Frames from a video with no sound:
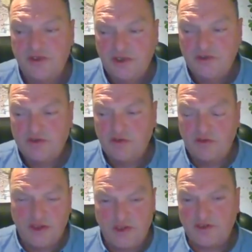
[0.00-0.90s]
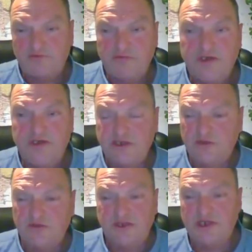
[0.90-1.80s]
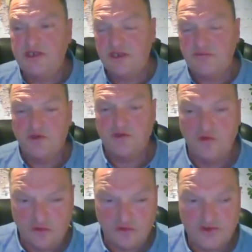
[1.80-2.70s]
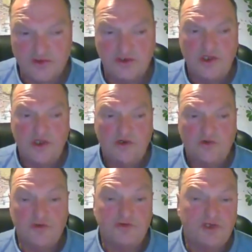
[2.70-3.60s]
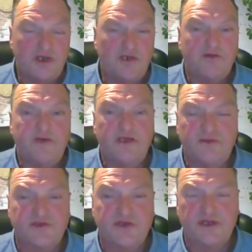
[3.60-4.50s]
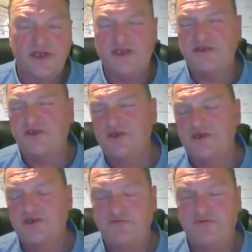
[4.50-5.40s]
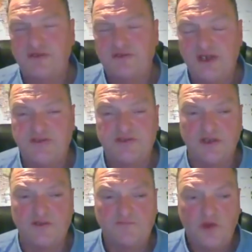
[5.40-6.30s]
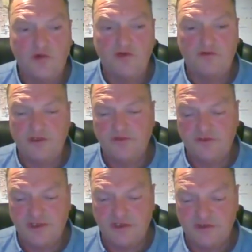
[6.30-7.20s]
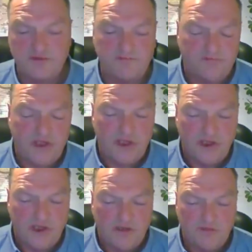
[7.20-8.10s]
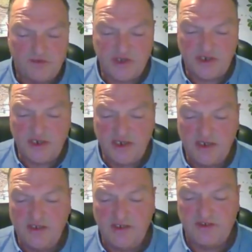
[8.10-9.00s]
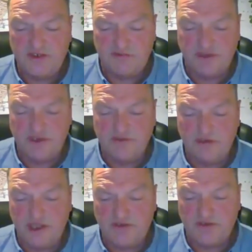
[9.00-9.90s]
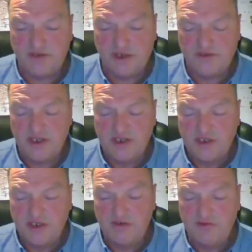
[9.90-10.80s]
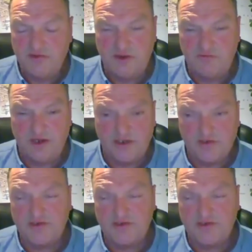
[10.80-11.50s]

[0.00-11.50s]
So whether that's reading or taking up a course or doing a lot of exercise. Exercise is fantastic, all of those things. But certainly learning something and doing exercise give you a buzz.